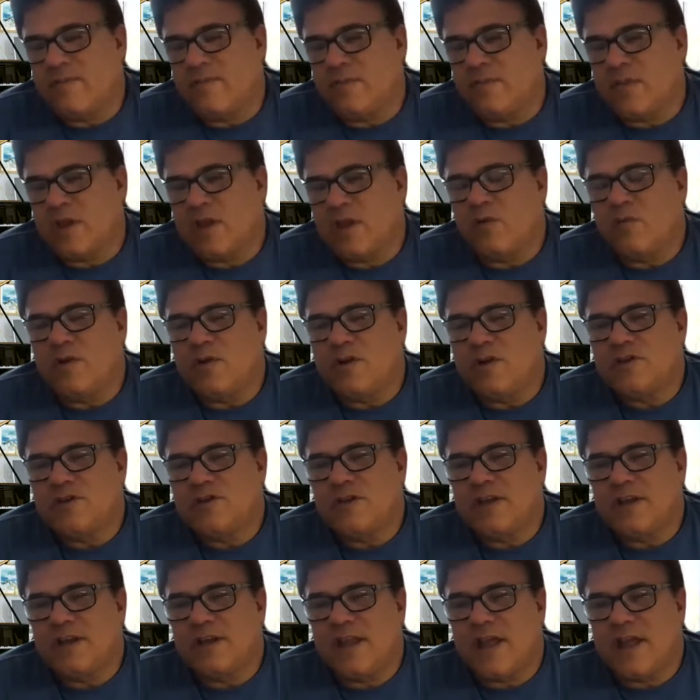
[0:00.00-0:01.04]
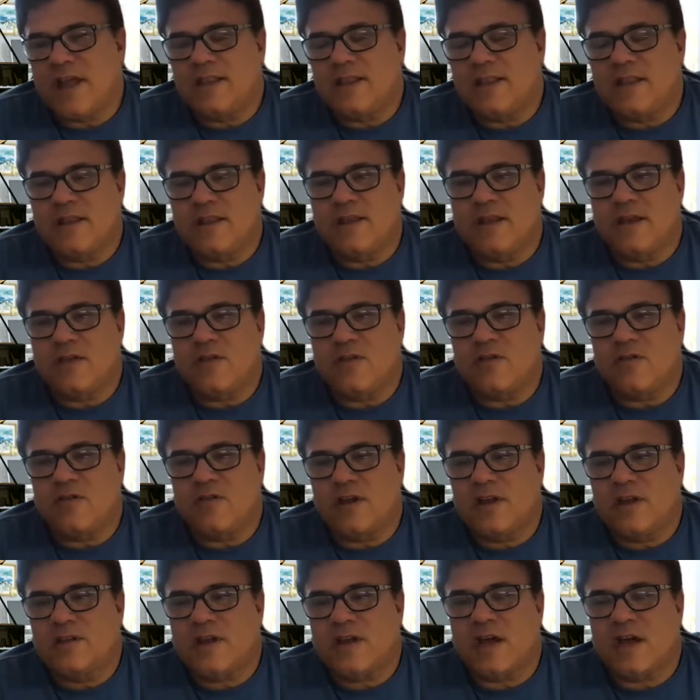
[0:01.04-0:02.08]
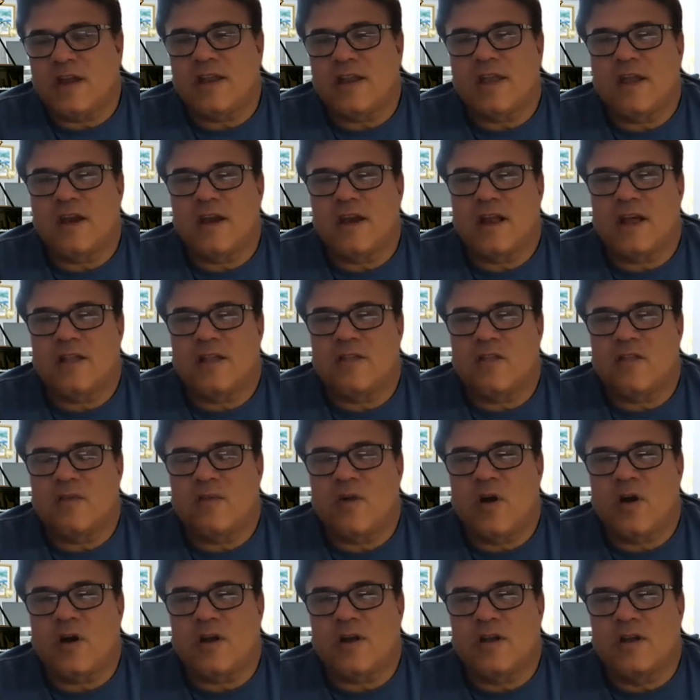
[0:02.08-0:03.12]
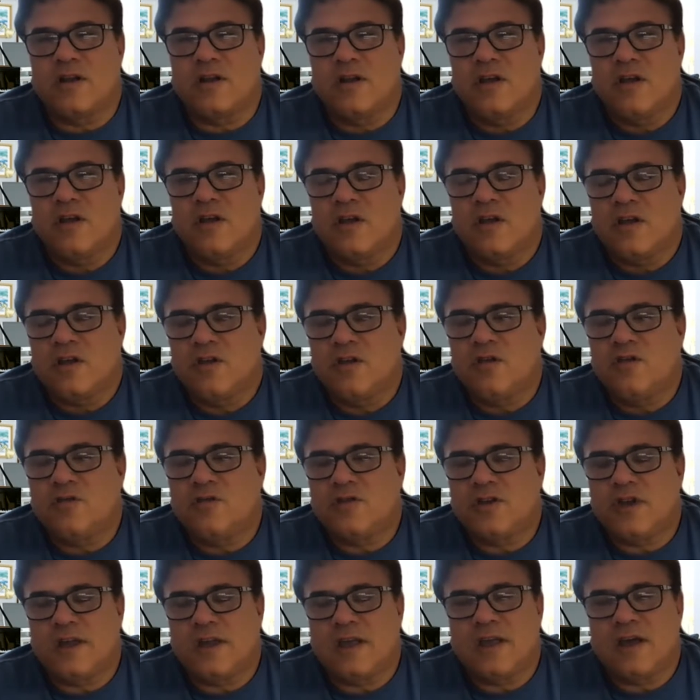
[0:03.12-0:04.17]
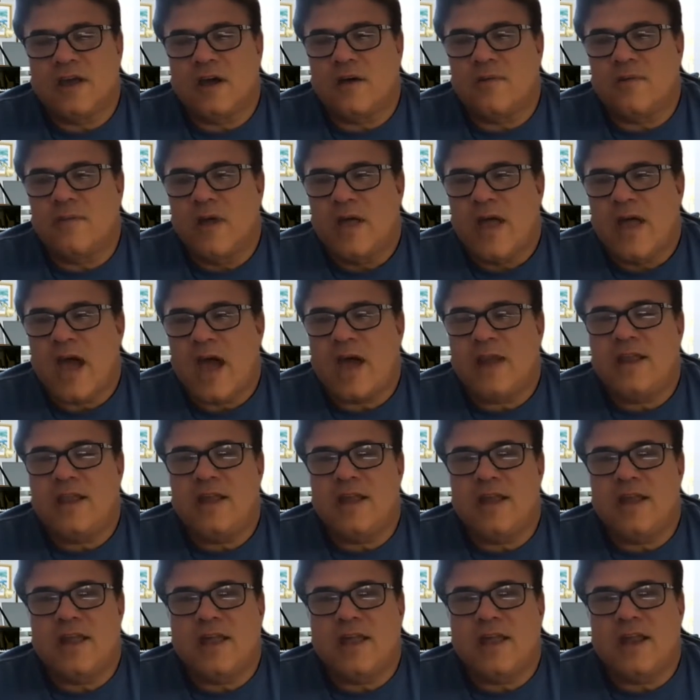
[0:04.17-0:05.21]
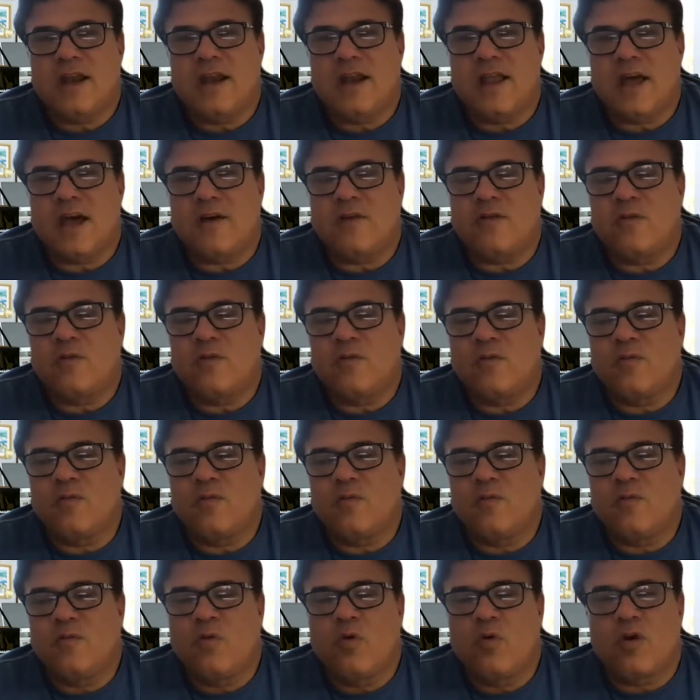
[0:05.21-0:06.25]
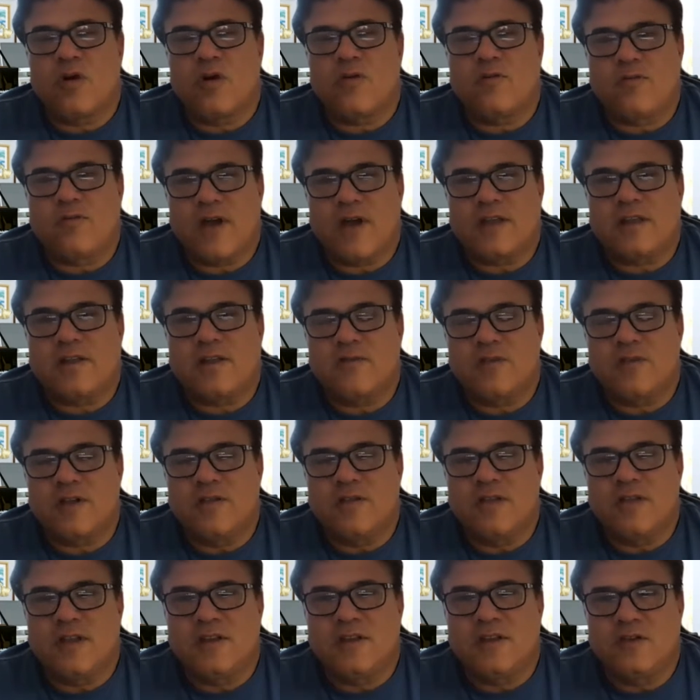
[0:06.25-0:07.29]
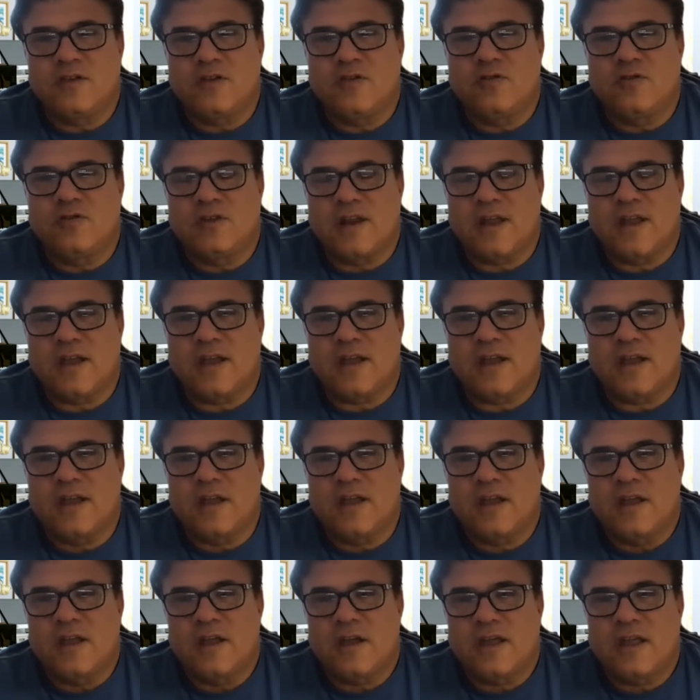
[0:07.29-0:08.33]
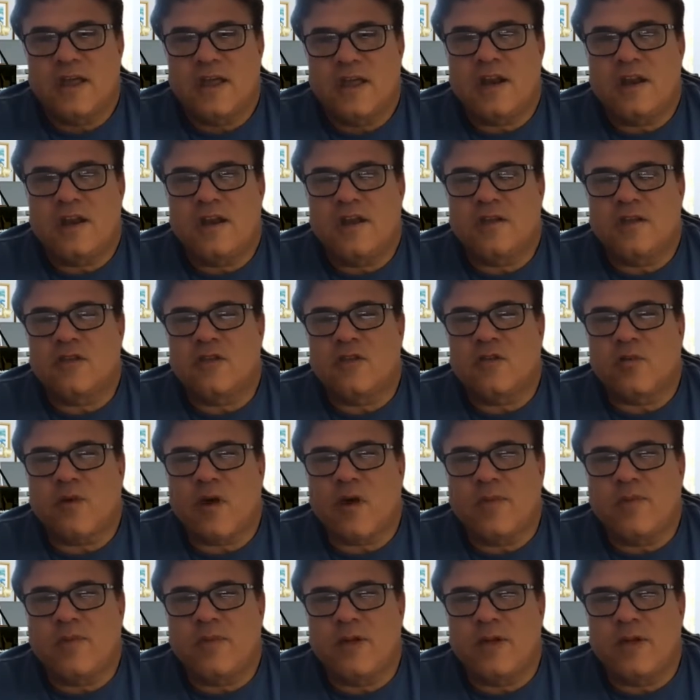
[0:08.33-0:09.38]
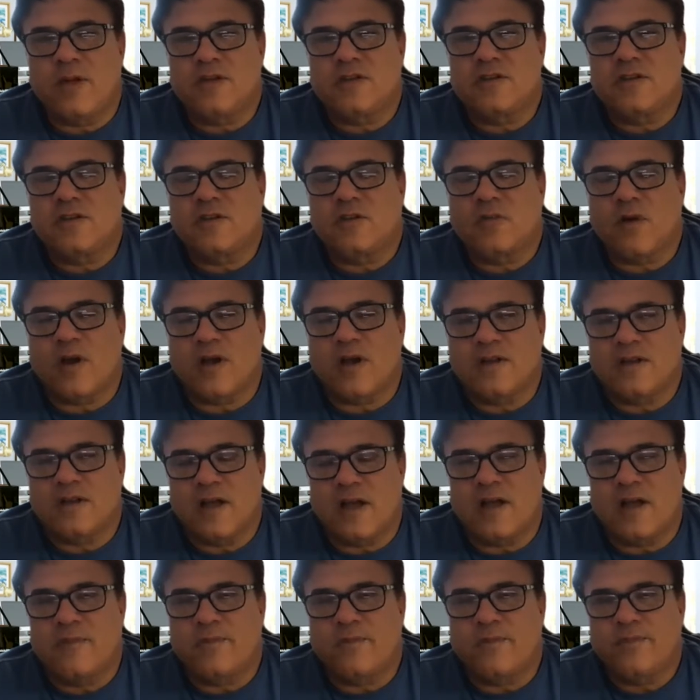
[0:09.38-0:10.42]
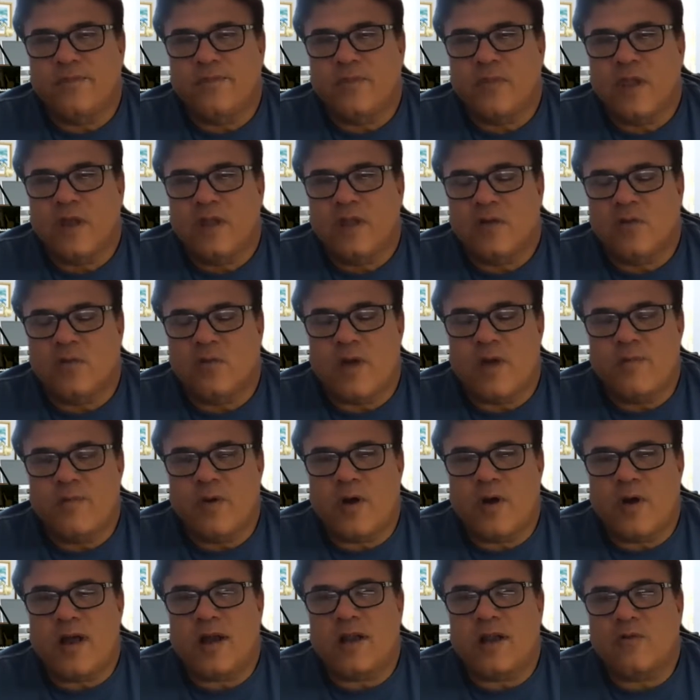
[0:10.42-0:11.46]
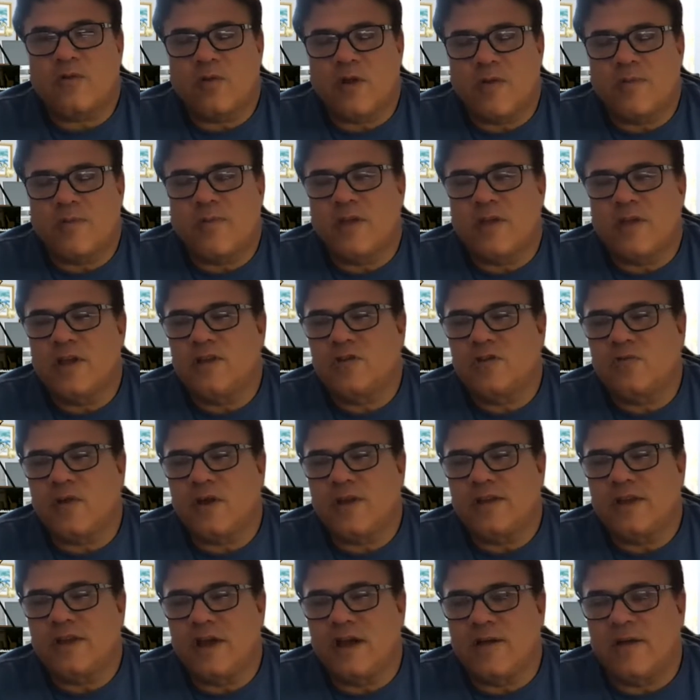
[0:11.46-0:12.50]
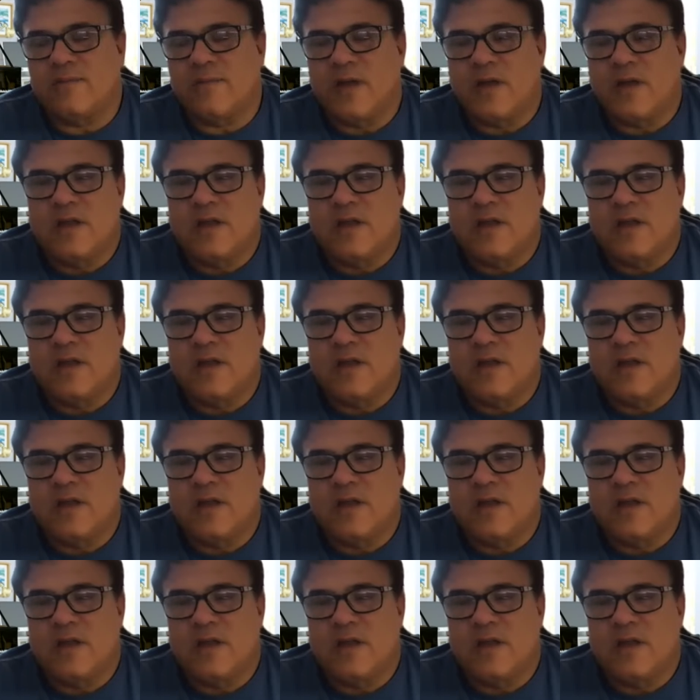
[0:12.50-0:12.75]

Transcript: we see today. And then the other thing is how to get it out to the market using how do you get it out more effectively than you do today, getting it to the right place at the right time, the right product, right place, right time.